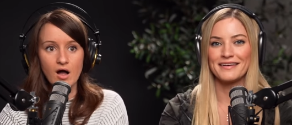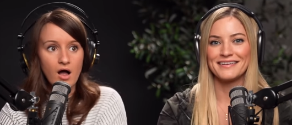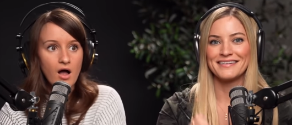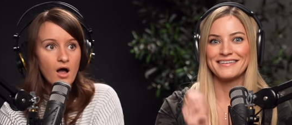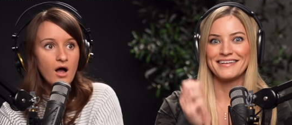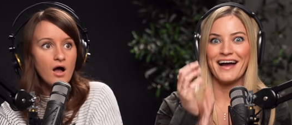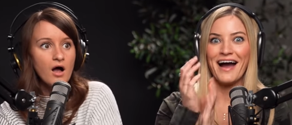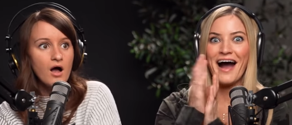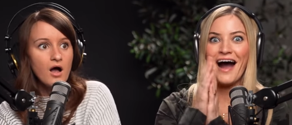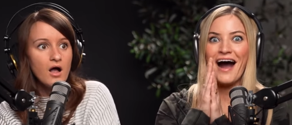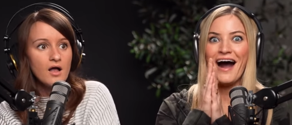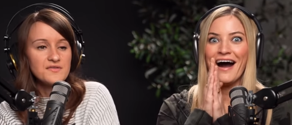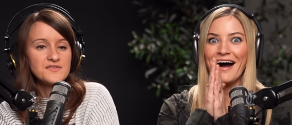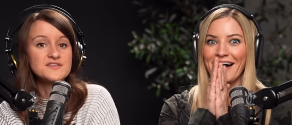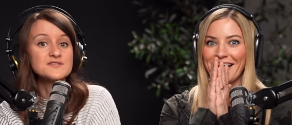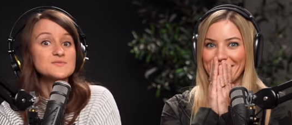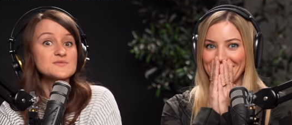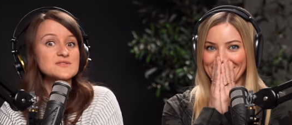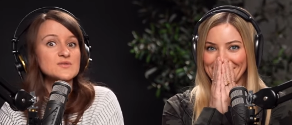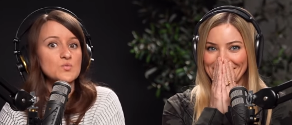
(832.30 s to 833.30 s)
Speaker 1: oh,
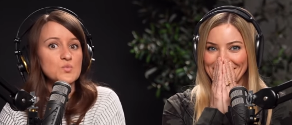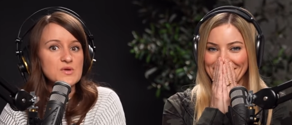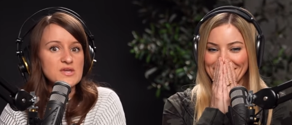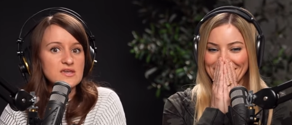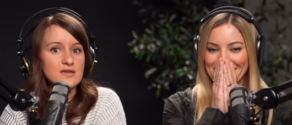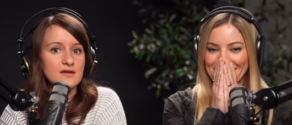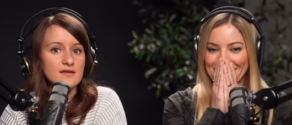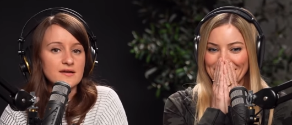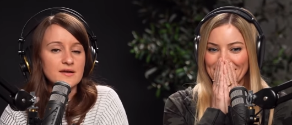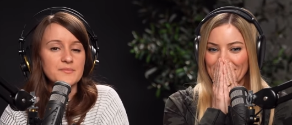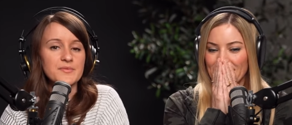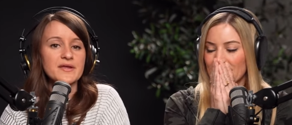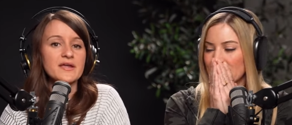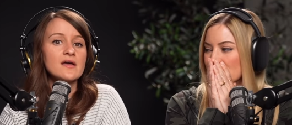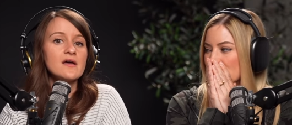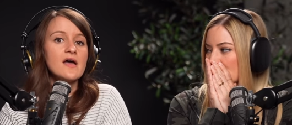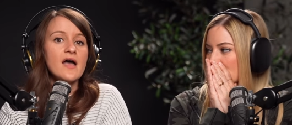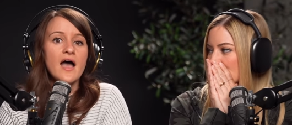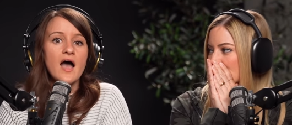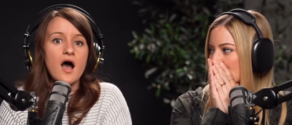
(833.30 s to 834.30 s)
this was the weekend. I'm like,
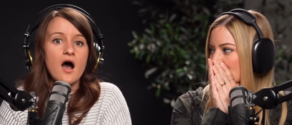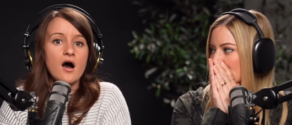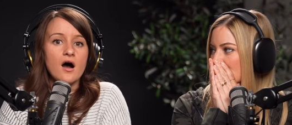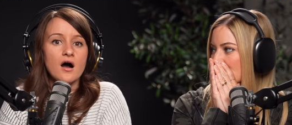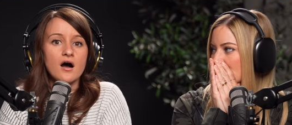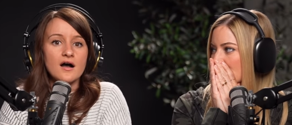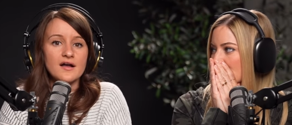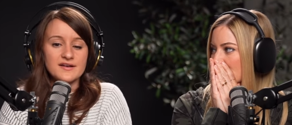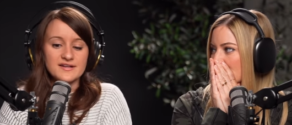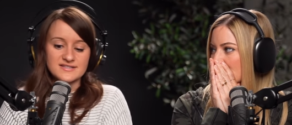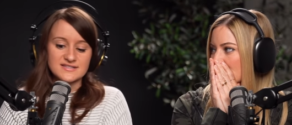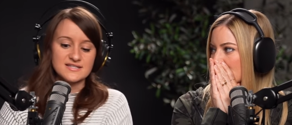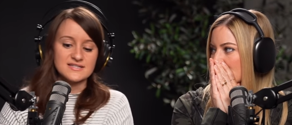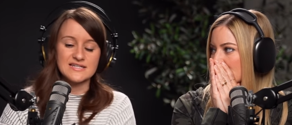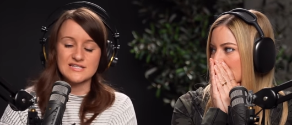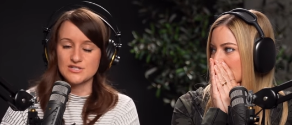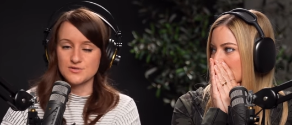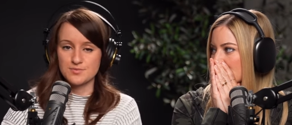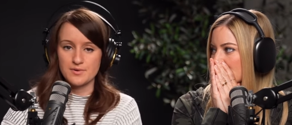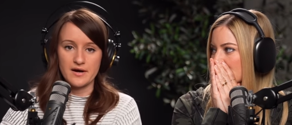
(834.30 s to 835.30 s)
and it said
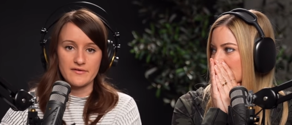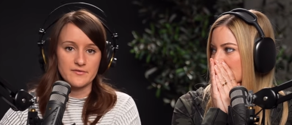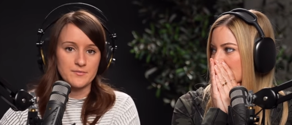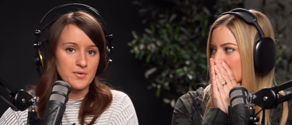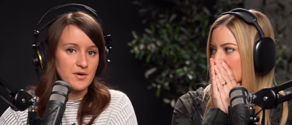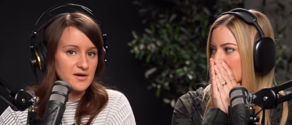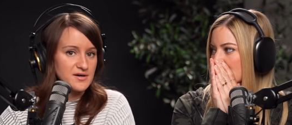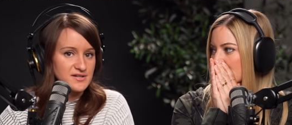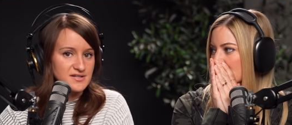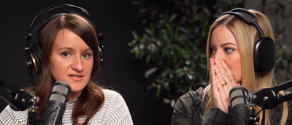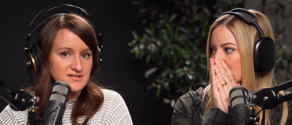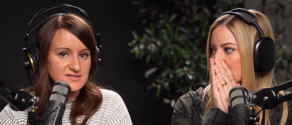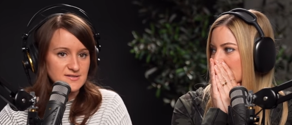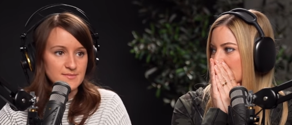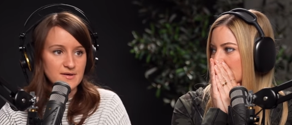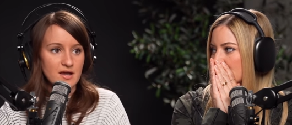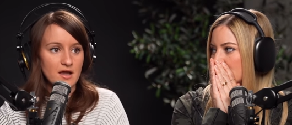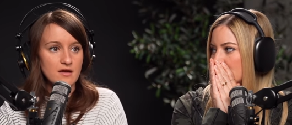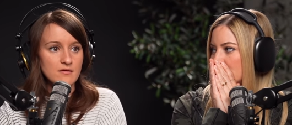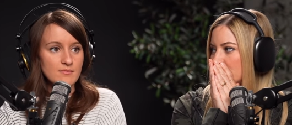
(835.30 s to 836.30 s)
they do private parties. I'm
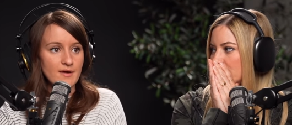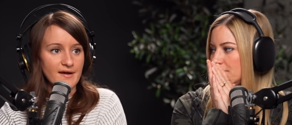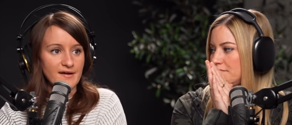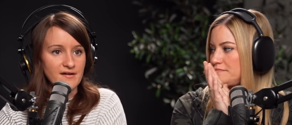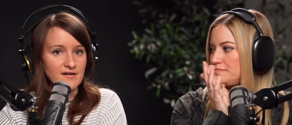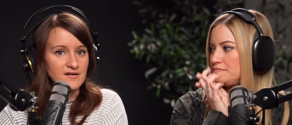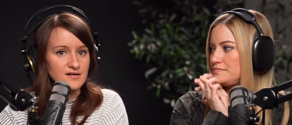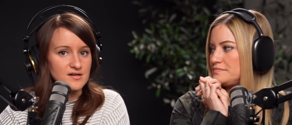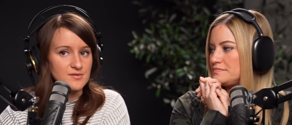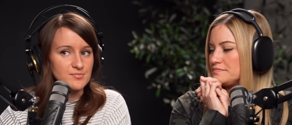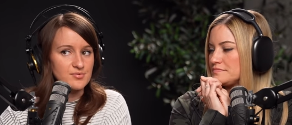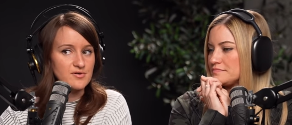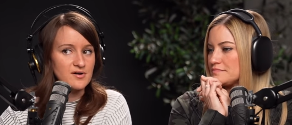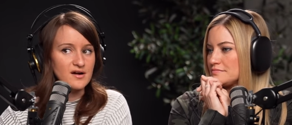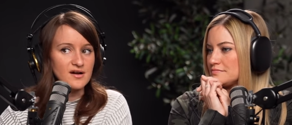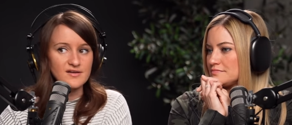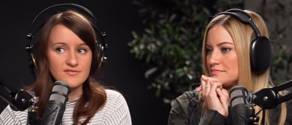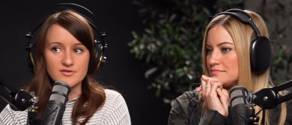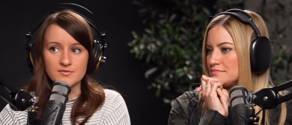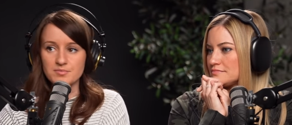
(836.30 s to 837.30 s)
like, oh my God, a
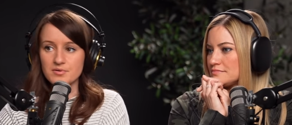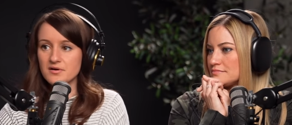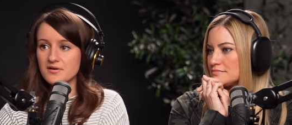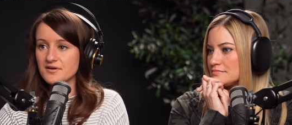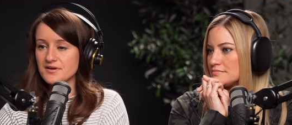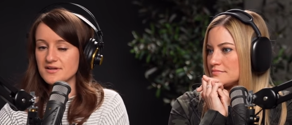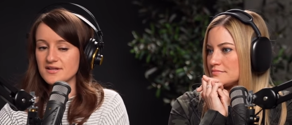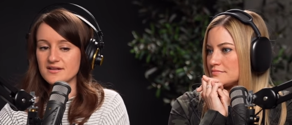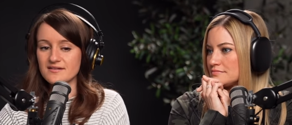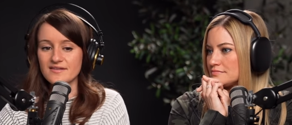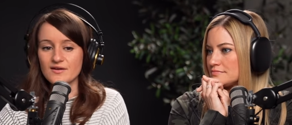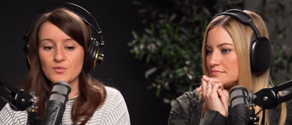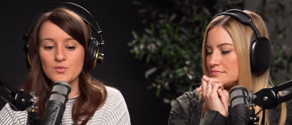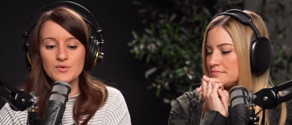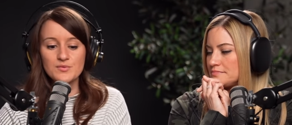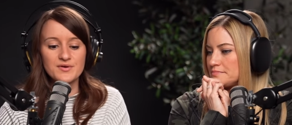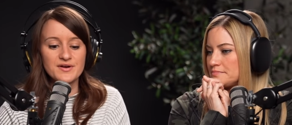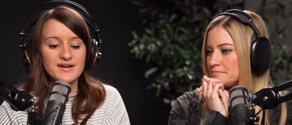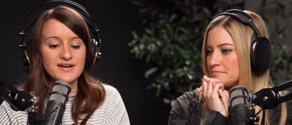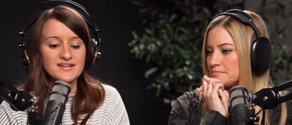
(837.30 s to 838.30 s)
private party. Like we
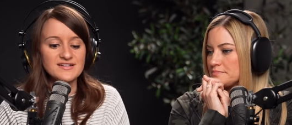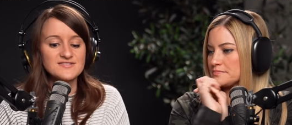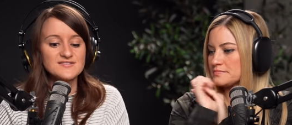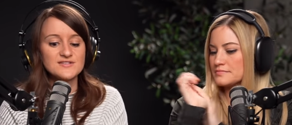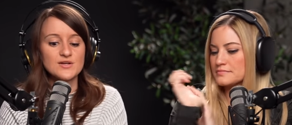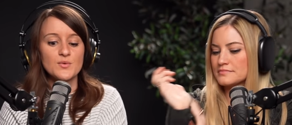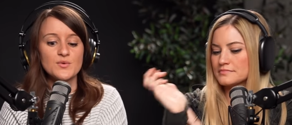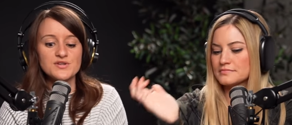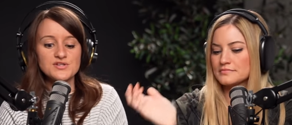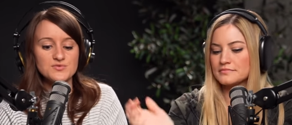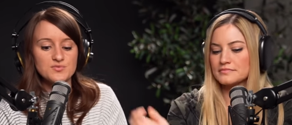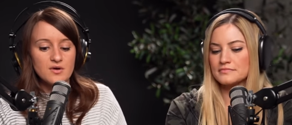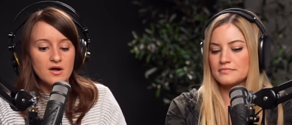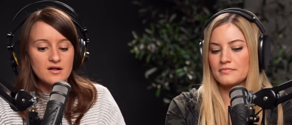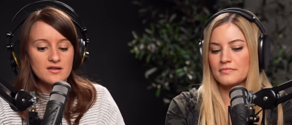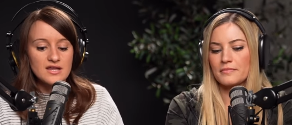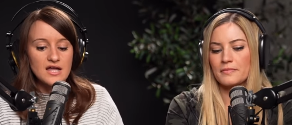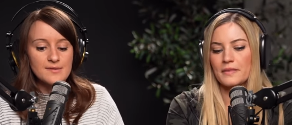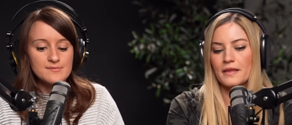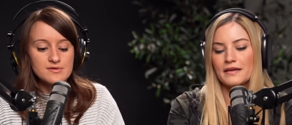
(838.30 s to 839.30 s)
were getting so into
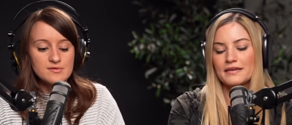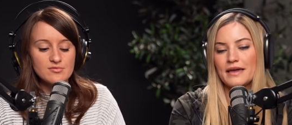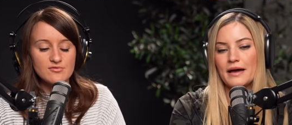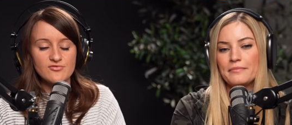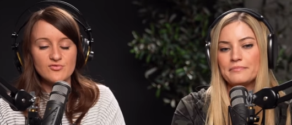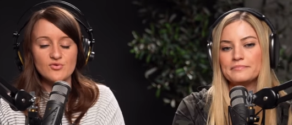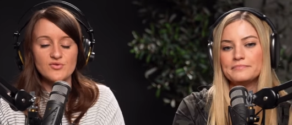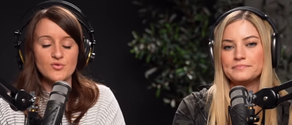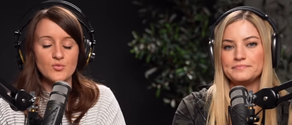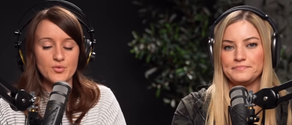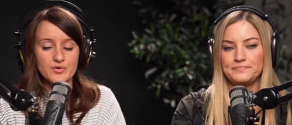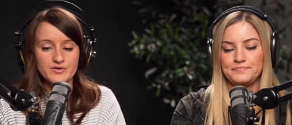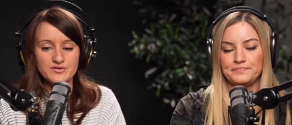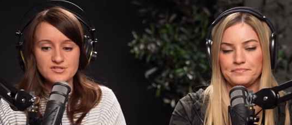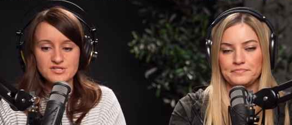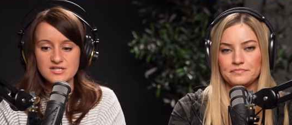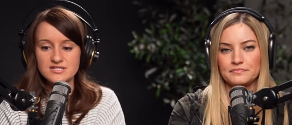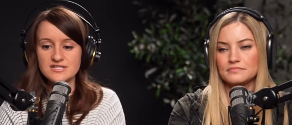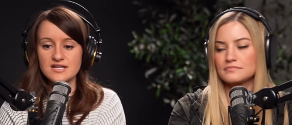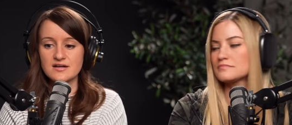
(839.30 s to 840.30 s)
rock climbing yep. before the world
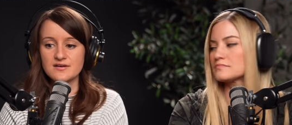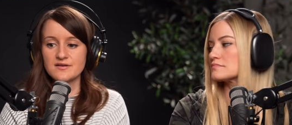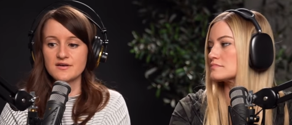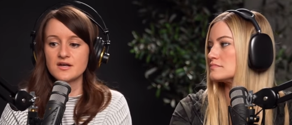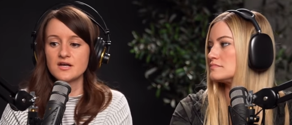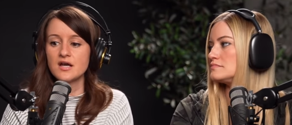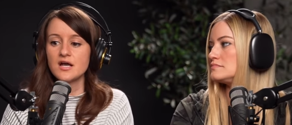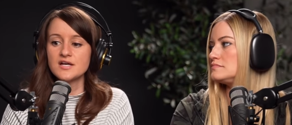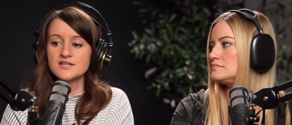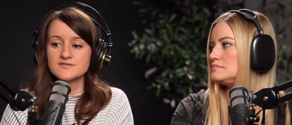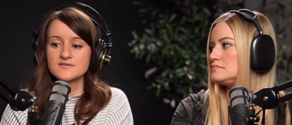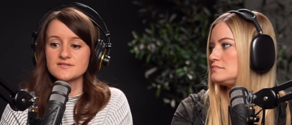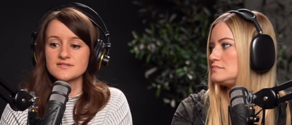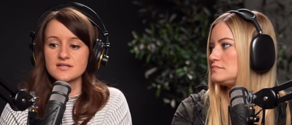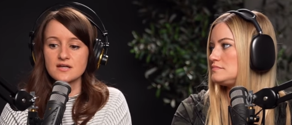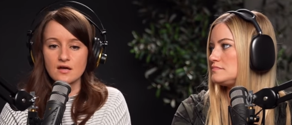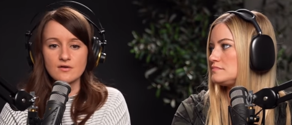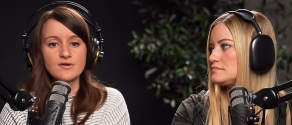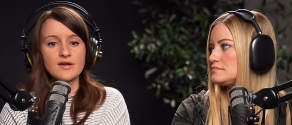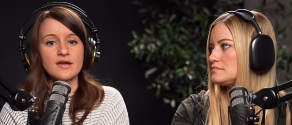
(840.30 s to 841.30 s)
shut down. So I was
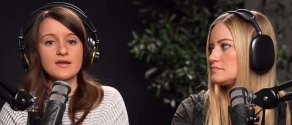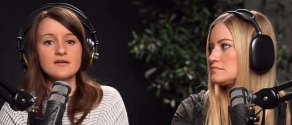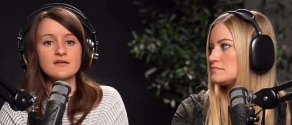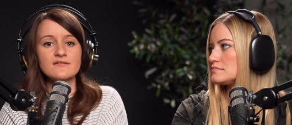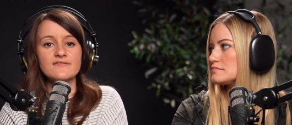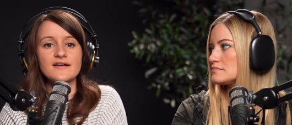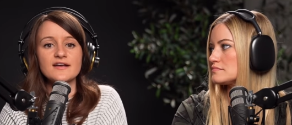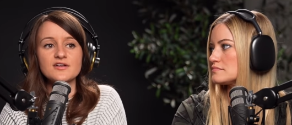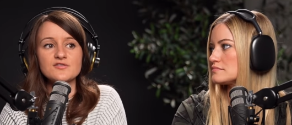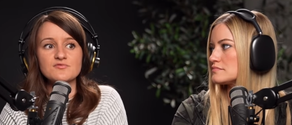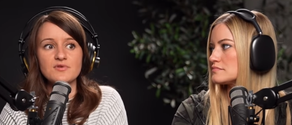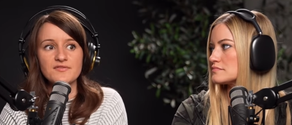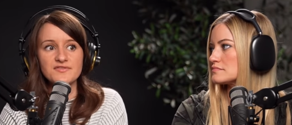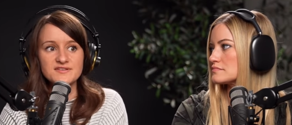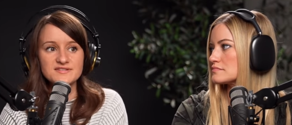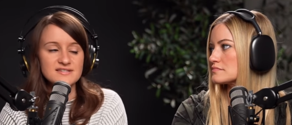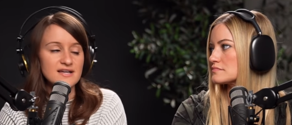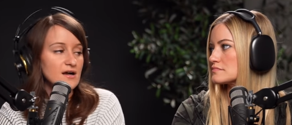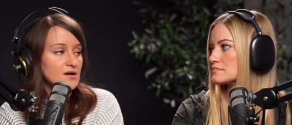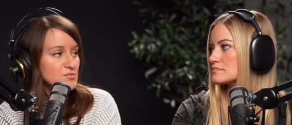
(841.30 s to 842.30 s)
like, okay, if I can rent
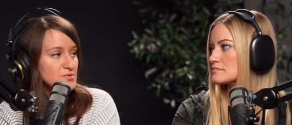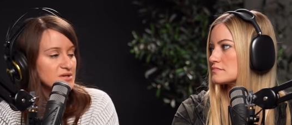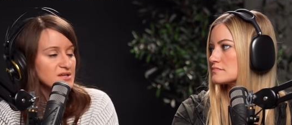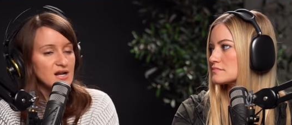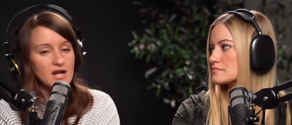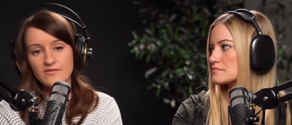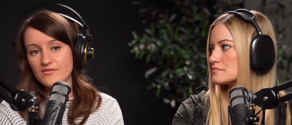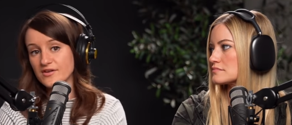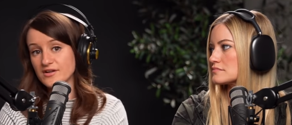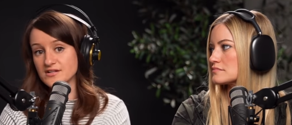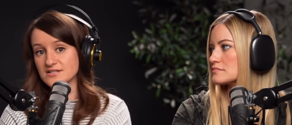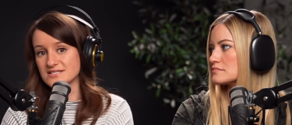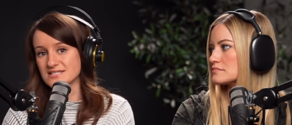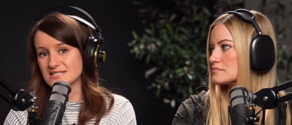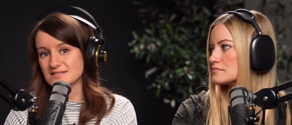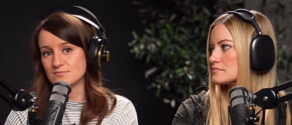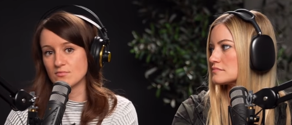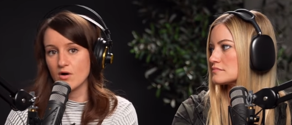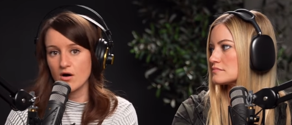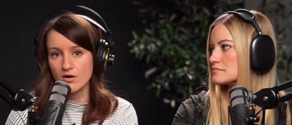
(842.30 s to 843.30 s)
this out, we can have like a
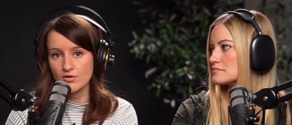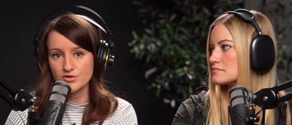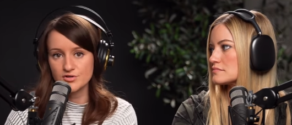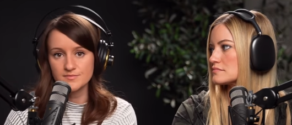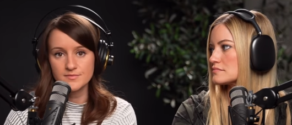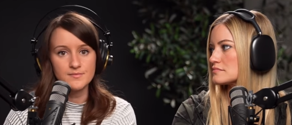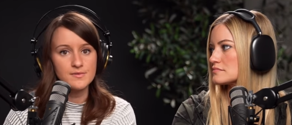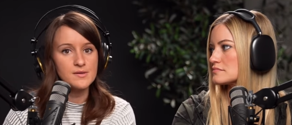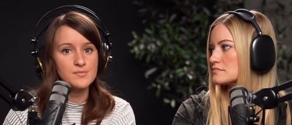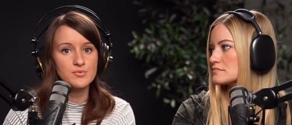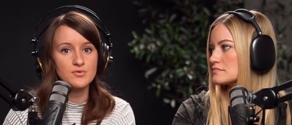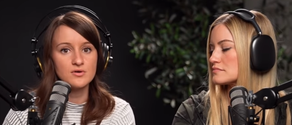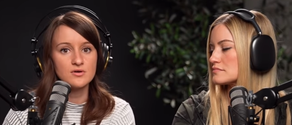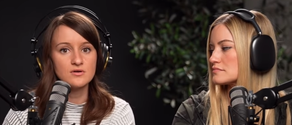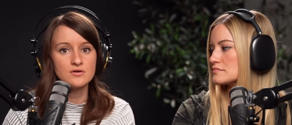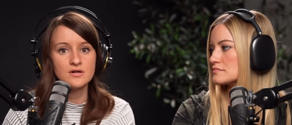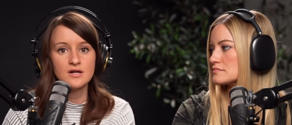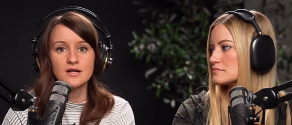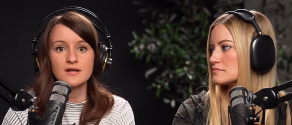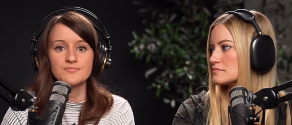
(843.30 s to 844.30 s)
small group of
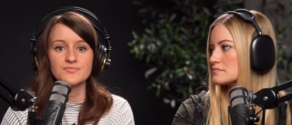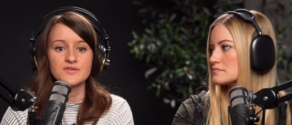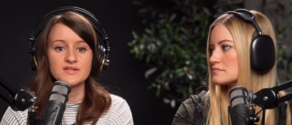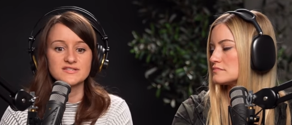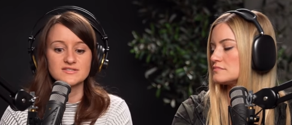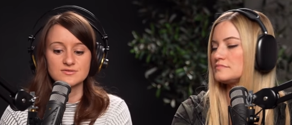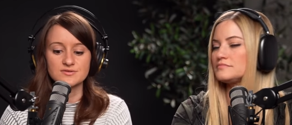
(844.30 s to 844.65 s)
people. It's